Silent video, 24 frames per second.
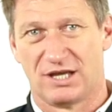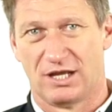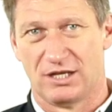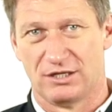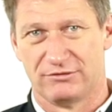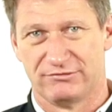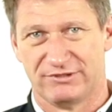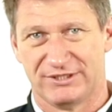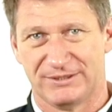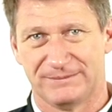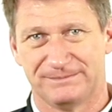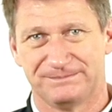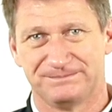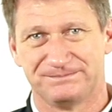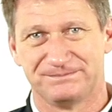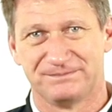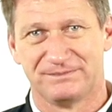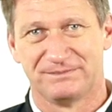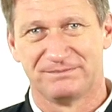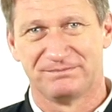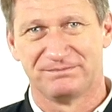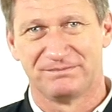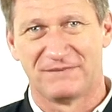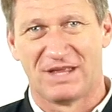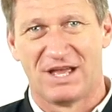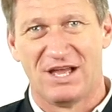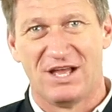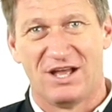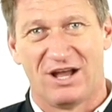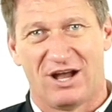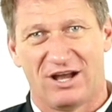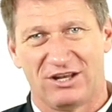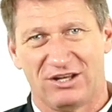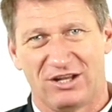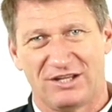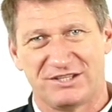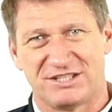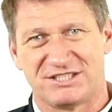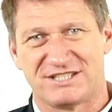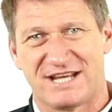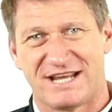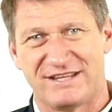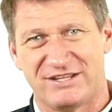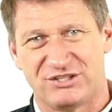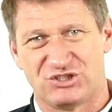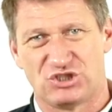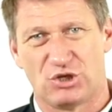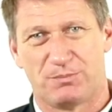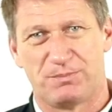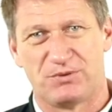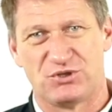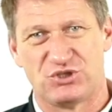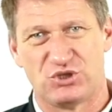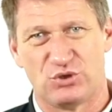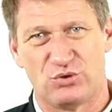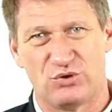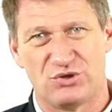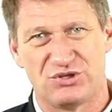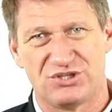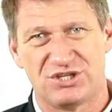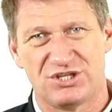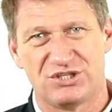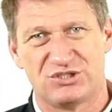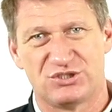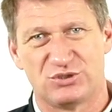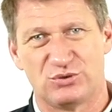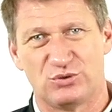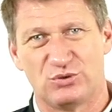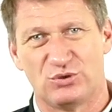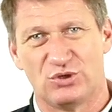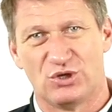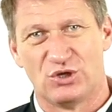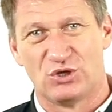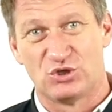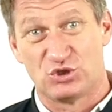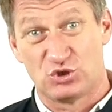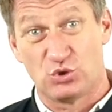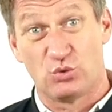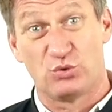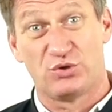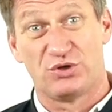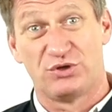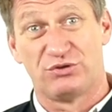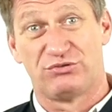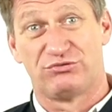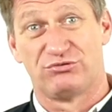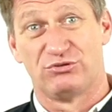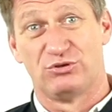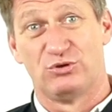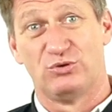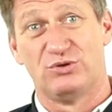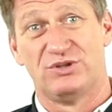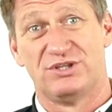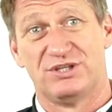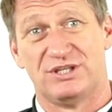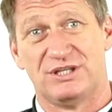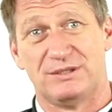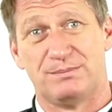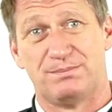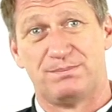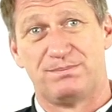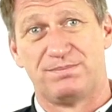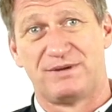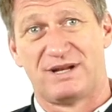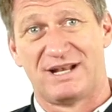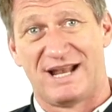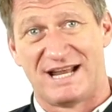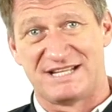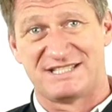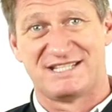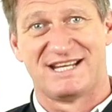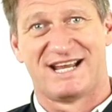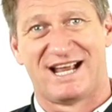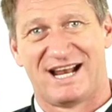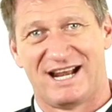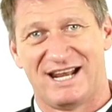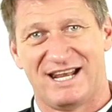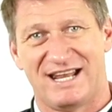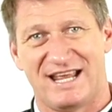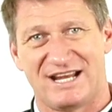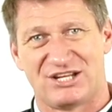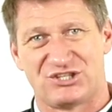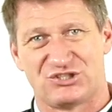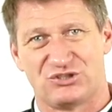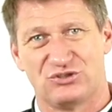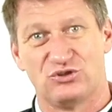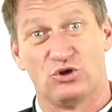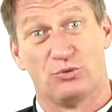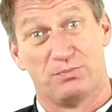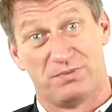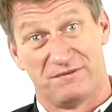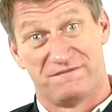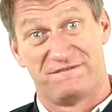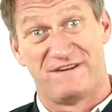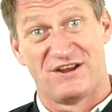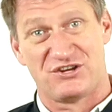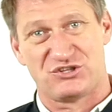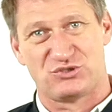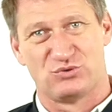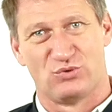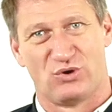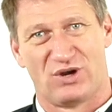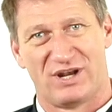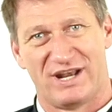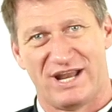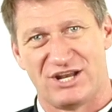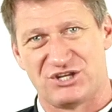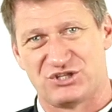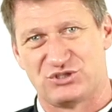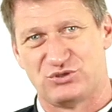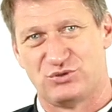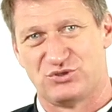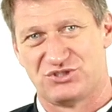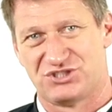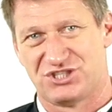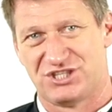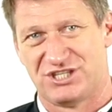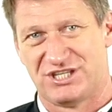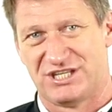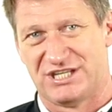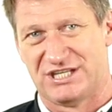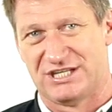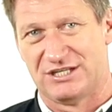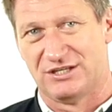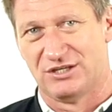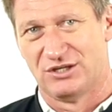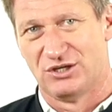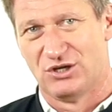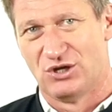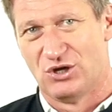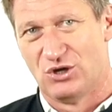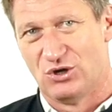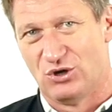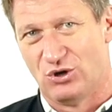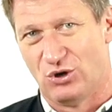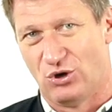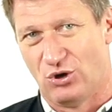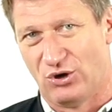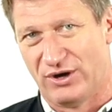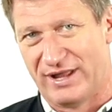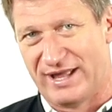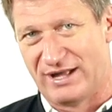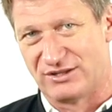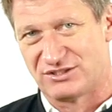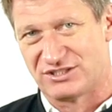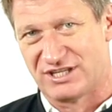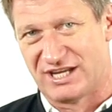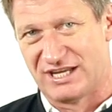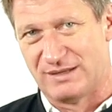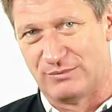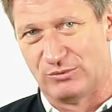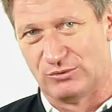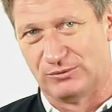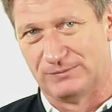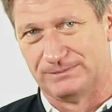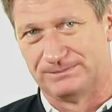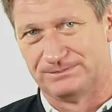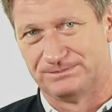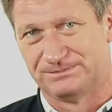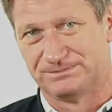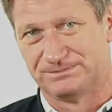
Cutlery. I'd like to take this opportunity to talk you through the classic collection or professional collection you see here on our table.